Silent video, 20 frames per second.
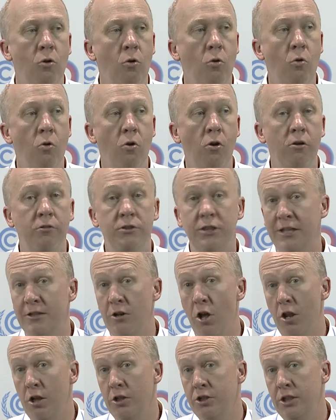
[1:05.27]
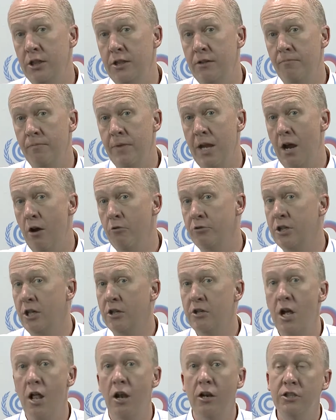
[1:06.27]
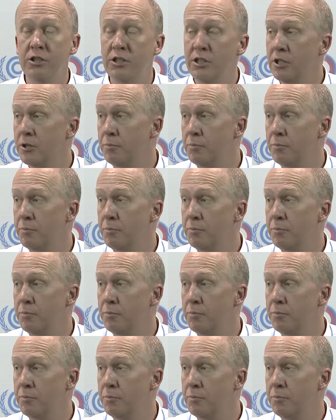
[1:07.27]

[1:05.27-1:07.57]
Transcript: or technology, how technology